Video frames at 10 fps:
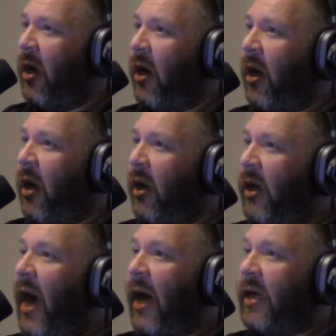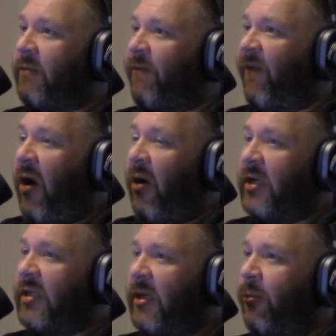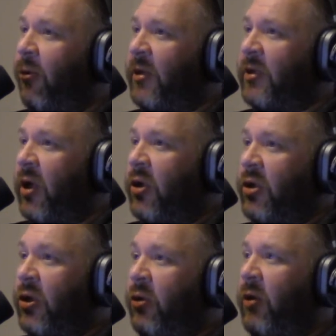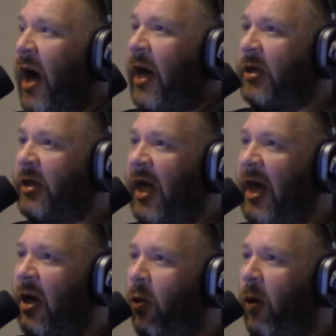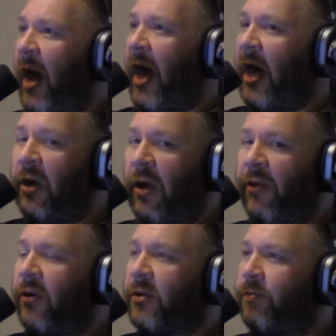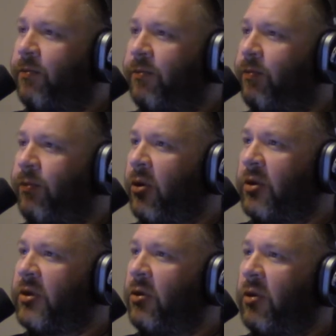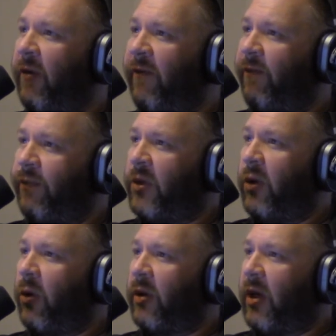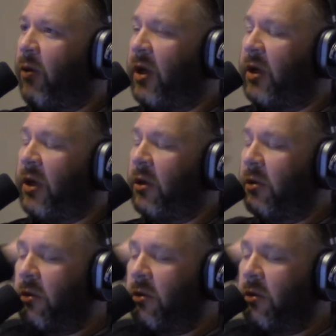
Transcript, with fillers: of them. Yeah, it's very simple. Is do not take away another's pursuit of doing what they want to do.